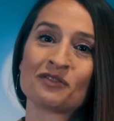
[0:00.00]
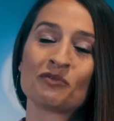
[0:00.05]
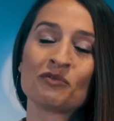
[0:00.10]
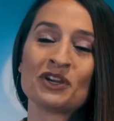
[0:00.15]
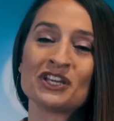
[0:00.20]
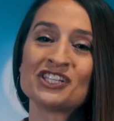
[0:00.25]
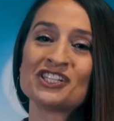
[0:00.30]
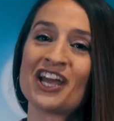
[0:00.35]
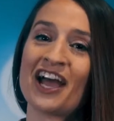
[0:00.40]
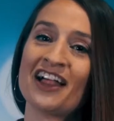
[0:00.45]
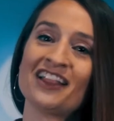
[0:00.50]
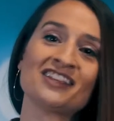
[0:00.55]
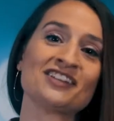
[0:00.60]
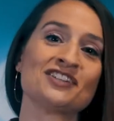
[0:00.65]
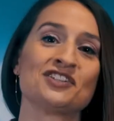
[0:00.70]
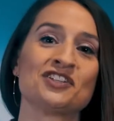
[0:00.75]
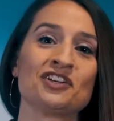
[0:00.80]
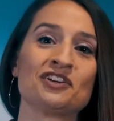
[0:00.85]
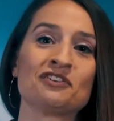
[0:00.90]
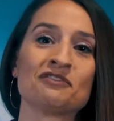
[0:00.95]
we
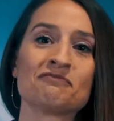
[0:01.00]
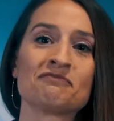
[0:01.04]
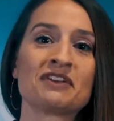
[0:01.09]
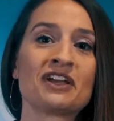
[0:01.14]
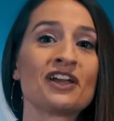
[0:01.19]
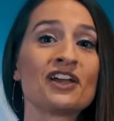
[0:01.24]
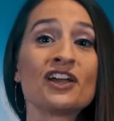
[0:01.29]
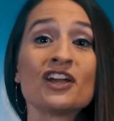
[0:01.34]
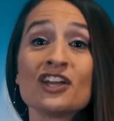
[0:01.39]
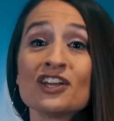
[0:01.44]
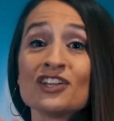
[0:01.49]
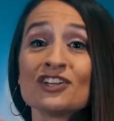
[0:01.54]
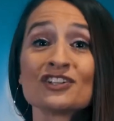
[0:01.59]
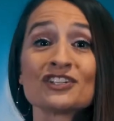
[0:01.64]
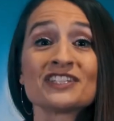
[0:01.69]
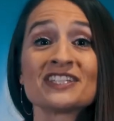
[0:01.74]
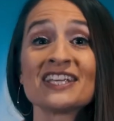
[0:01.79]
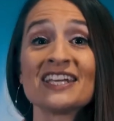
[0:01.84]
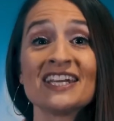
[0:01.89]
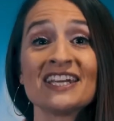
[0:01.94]
challenge you.
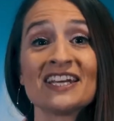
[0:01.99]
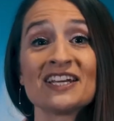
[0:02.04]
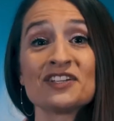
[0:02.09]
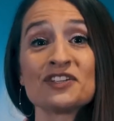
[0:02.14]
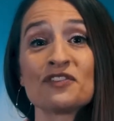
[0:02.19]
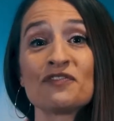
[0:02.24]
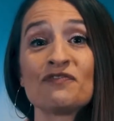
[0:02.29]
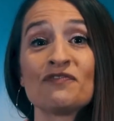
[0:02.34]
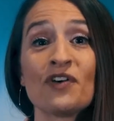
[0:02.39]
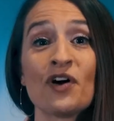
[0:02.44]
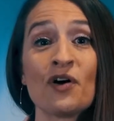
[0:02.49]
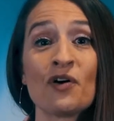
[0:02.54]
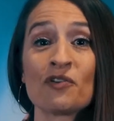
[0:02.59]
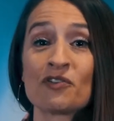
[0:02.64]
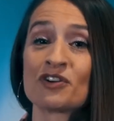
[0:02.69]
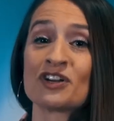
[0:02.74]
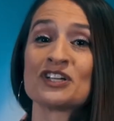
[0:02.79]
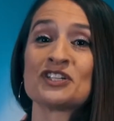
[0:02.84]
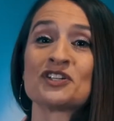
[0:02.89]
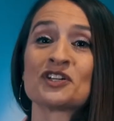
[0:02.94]
You're sitting at your
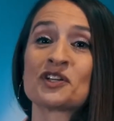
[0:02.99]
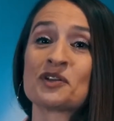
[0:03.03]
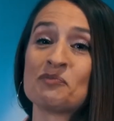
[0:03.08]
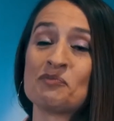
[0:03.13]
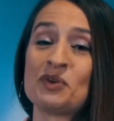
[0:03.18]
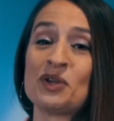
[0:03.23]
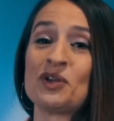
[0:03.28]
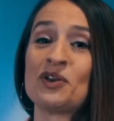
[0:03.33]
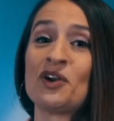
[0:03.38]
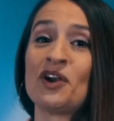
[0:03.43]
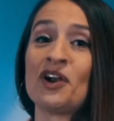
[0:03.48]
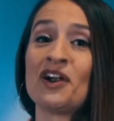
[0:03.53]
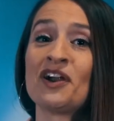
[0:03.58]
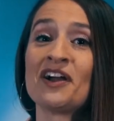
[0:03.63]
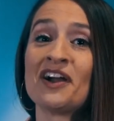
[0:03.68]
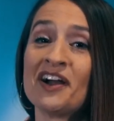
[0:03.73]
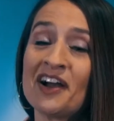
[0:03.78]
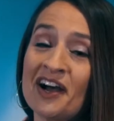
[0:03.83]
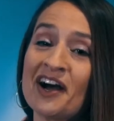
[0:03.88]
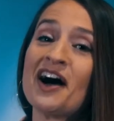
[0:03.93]
phone or at your computer,
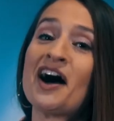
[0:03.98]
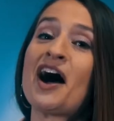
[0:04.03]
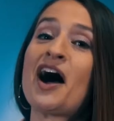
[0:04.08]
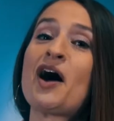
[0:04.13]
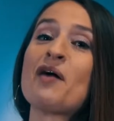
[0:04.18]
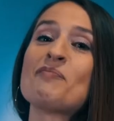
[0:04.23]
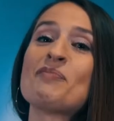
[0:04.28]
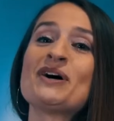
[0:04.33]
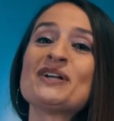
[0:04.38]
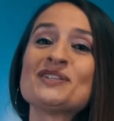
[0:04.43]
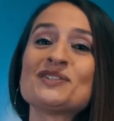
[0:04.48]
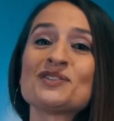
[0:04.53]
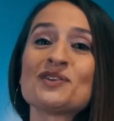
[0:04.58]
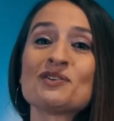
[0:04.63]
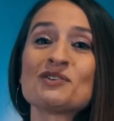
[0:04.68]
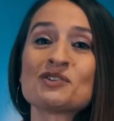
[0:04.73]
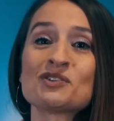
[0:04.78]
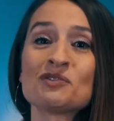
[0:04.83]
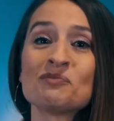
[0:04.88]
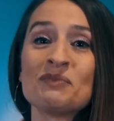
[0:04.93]
hop on
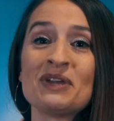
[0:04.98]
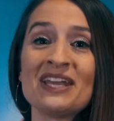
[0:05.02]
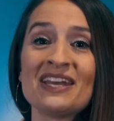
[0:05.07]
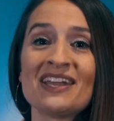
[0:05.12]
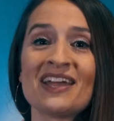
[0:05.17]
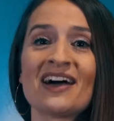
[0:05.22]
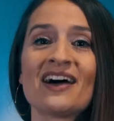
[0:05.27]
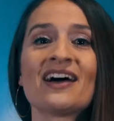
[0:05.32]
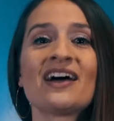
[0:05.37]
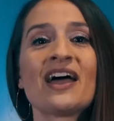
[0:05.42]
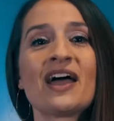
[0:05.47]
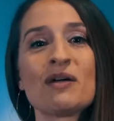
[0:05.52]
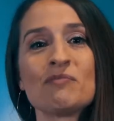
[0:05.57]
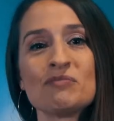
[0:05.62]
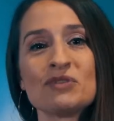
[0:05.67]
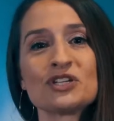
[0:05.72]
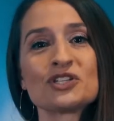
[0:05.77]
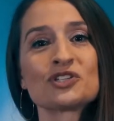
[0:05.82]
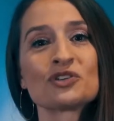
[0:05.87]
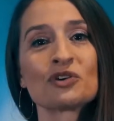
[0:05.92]
social media
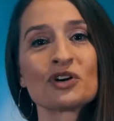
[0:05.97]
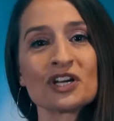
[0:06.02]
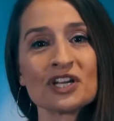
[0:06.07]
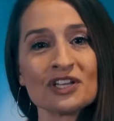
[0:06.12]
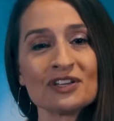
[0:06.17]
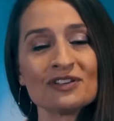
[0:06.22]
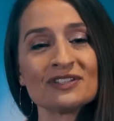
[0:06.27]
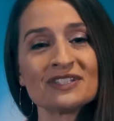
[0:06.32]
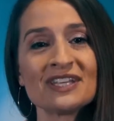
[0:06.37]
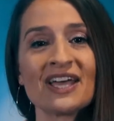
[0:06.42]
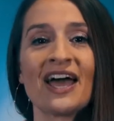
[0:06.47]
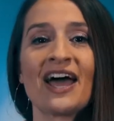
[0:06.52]
and be sure to use the